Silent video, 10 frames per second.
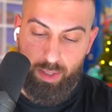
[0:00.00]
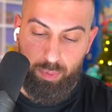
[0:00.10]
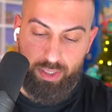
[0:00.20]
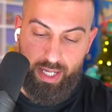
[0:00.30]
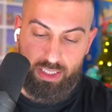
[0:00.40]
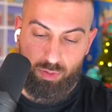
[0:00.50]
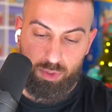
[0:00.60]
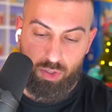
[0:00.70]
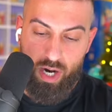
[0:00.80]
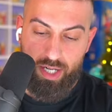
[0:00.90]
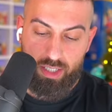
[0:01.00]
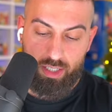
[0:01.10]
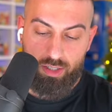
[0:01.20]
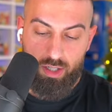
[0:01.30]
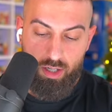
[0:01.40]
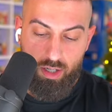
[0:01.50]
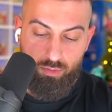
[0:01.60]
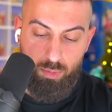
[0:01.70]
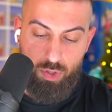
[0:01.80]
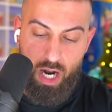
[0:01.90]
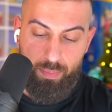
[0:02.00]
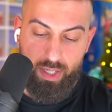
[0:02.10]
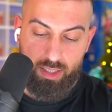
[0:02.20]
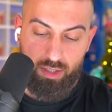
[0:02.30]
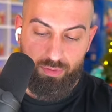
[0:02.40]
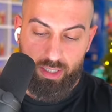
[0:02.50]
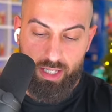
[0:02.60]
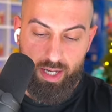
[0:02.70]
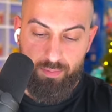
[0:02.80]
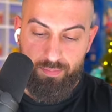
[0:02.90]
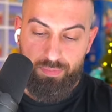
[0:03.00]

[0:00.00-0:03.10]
of like protects from scratching and from dropping and stuff like that.